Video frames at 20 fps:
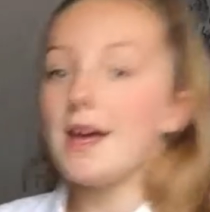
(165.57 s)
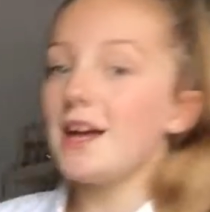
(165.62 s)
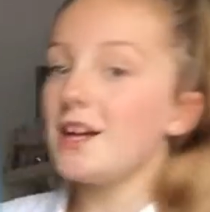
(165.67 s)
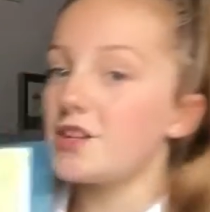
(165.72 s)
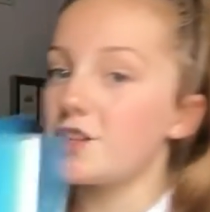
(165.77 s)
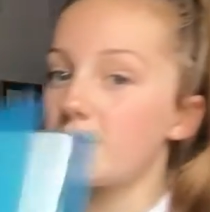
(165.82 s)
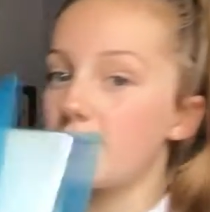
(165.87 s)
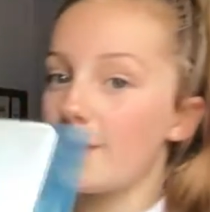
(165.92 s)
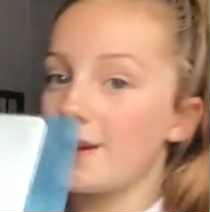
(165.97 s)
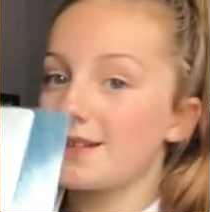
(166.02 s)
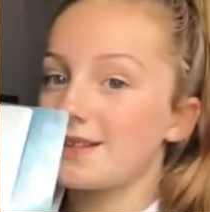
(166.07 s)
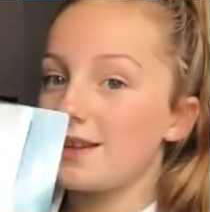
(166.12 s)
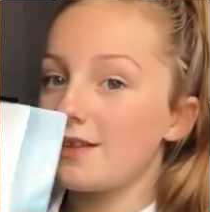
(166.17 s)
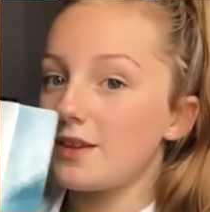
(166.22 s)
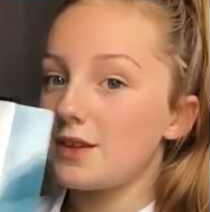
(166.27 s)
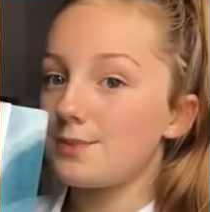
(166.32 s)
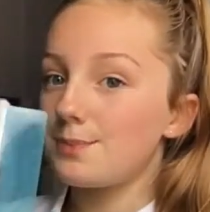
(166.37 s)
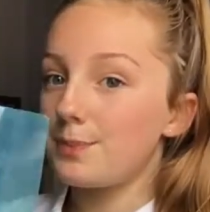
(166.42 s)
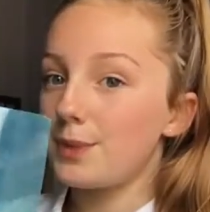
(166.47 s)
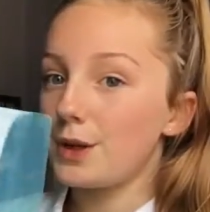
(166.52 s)
It's just basically
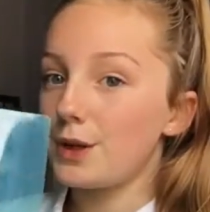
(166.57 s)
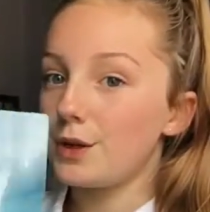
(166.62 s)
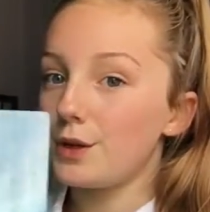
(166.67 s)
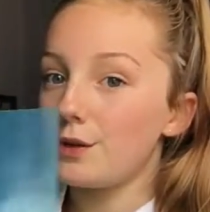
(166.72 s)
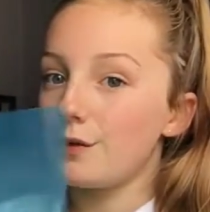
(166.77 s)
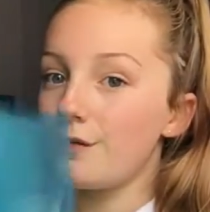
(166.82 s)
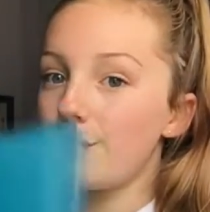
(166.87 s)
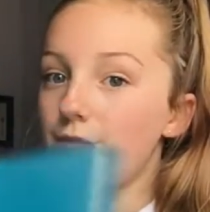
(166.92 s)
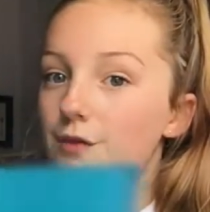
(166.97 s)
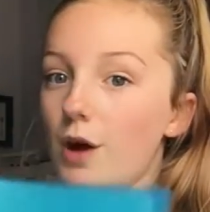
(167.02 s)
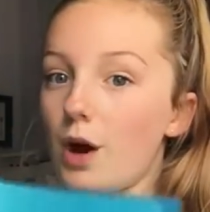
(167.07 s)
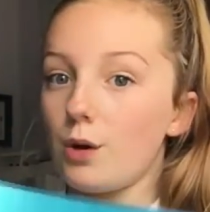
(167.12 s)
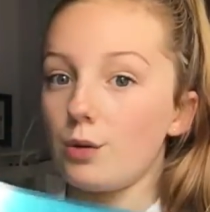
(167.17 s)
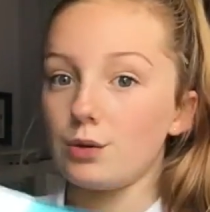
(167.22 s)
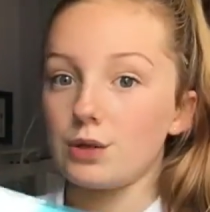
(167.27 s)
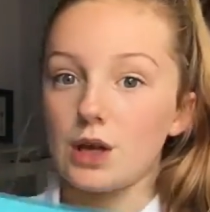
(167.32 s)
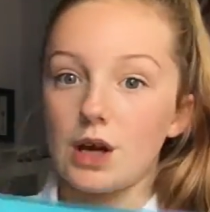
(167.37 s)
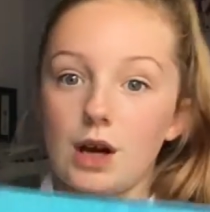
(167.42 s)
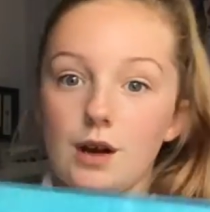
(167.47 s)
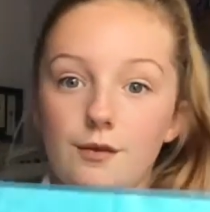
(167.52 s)
this blue
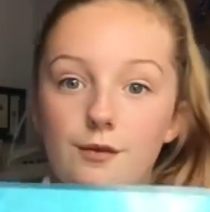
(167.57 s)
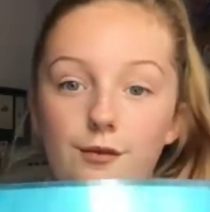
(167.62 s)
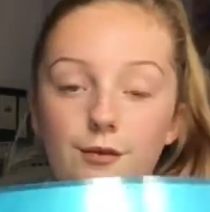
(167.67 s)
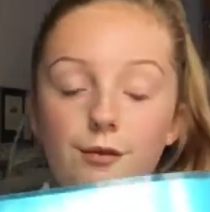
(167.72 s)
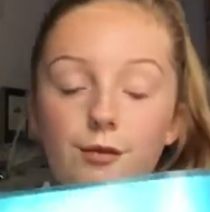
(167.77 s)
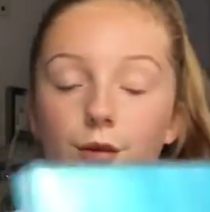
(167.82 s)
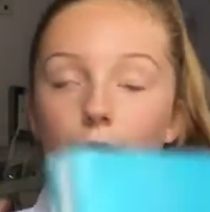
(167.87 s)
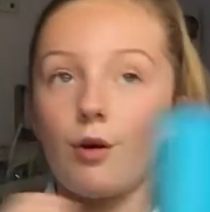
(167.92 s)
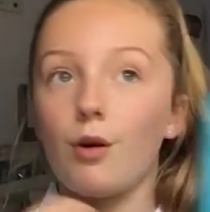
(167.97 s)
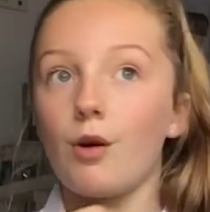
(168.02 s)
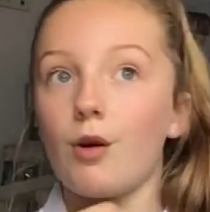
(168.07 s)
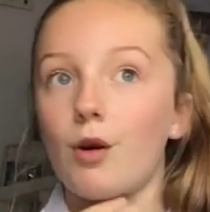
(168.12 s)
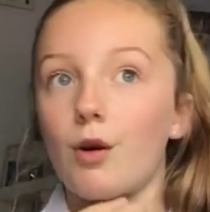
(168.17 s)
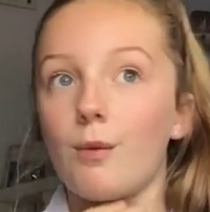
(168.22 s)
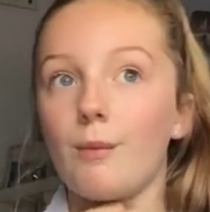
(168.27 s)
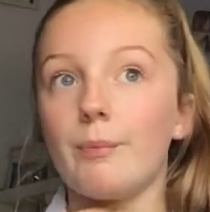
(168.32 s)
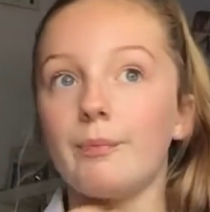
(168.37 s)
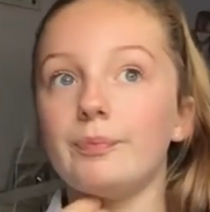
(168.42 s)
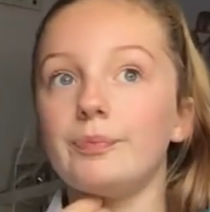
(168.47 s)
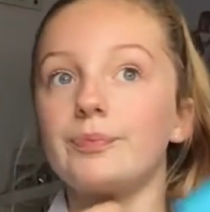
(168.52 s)
folder
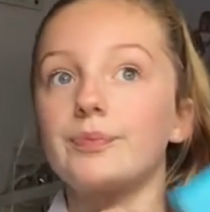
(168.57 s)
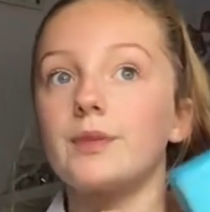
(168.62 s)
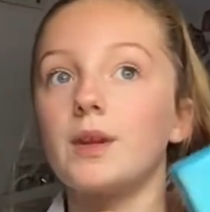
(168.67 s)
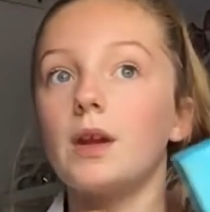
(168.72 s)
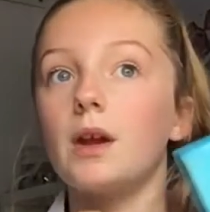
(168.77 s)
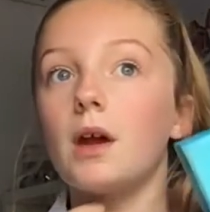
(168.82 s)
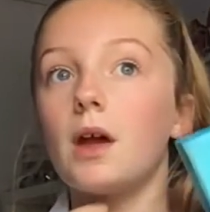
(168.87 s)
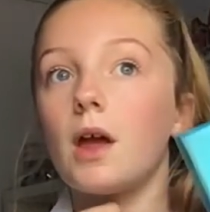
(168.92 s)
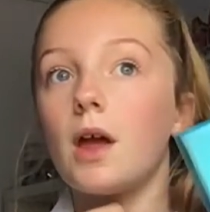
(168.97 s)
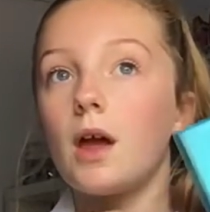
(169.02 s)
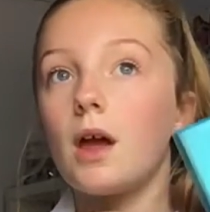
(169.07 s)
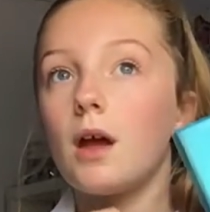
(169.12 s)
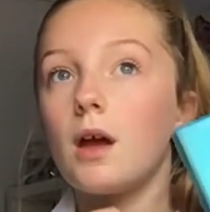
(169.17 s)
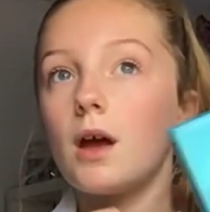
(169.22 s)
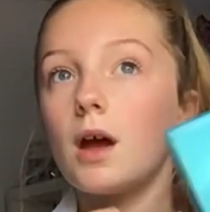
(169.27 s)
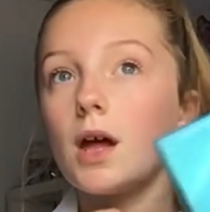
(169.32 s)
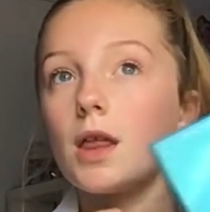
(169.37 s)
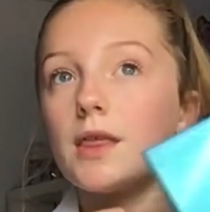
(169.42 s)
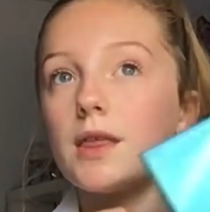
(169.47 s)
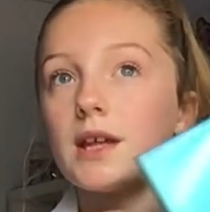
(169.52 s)
from,
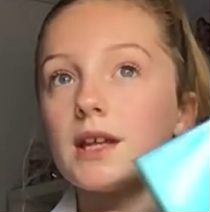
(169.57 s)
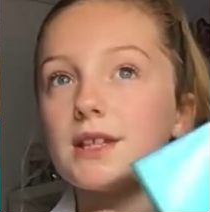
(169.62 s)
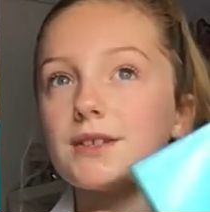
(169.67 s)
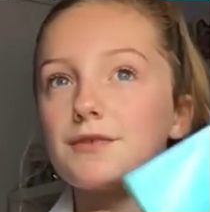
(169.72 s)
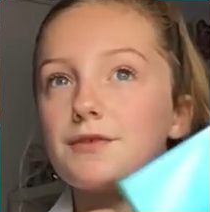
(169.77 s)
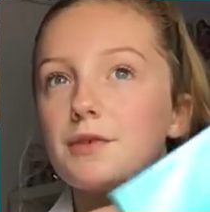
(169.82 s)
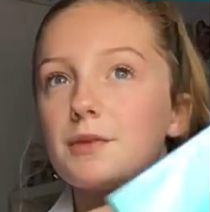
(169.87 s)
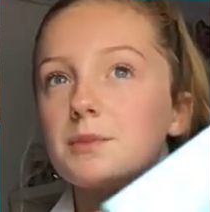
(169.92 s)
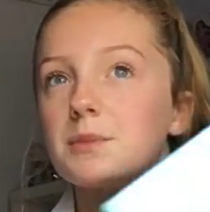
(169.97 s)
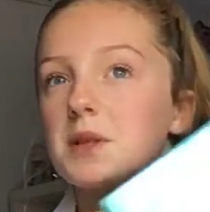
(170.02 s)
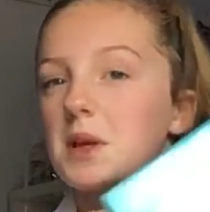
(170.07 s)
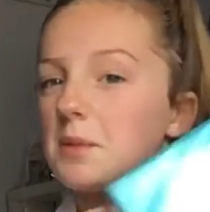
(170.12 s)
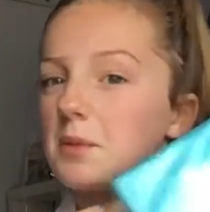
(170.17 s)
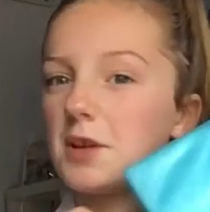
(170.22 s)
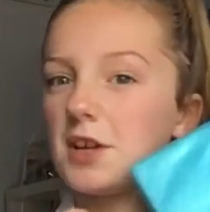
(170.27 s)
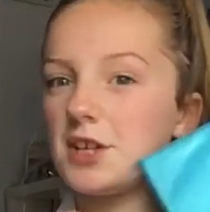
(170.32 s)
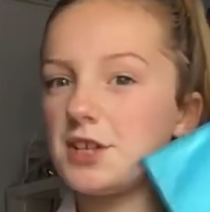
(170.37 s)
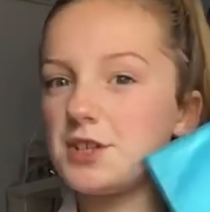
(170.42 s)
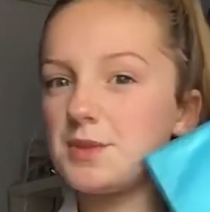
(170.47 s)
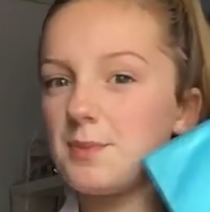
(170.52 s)
I think it's from
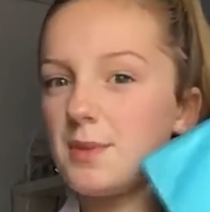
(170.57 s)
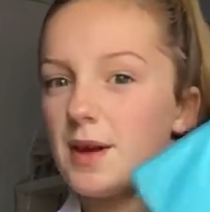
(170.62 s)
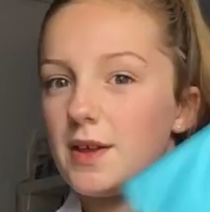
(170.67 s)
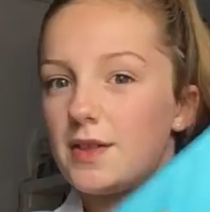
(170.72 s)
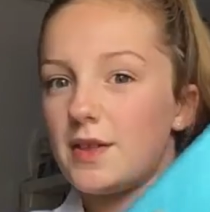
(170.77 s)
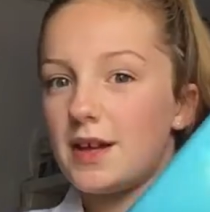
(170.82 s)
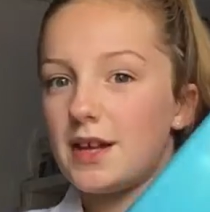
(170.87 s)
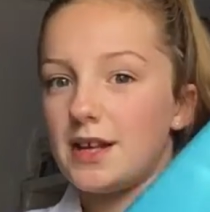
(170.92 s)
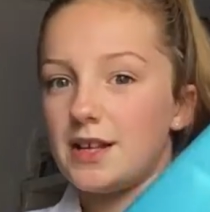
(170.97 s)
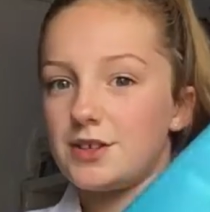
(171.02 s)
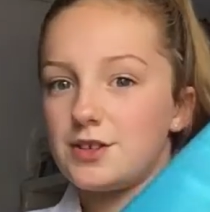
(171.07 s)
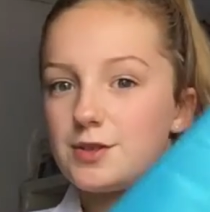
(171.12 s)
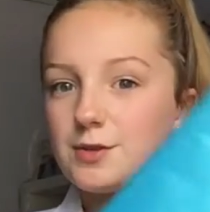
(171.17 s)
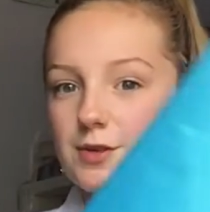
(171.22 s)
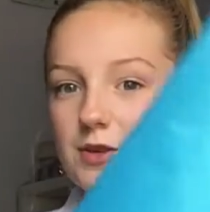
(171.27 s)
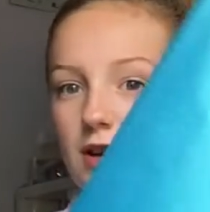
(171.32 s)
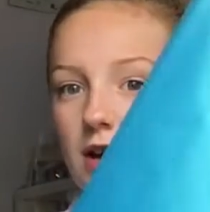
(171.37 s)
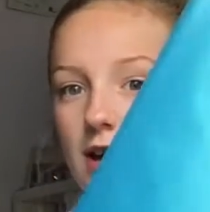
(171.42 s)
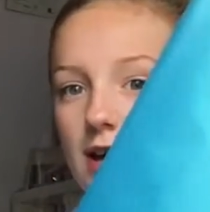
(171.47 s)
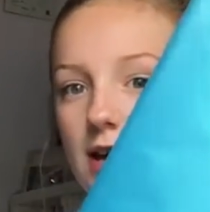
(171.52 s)
WH Smith and it's
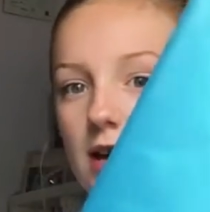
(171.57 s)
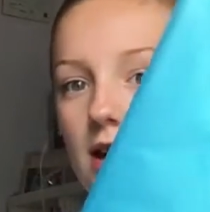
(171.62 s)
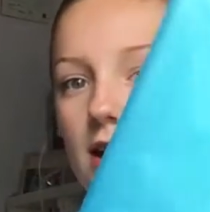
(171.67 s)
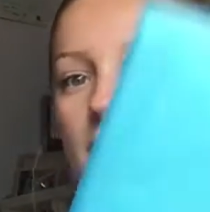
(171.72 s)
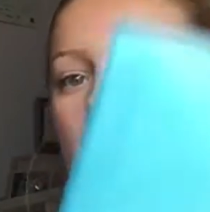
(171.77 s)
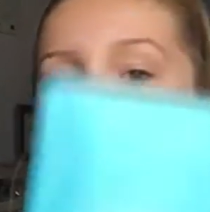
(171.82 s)
just like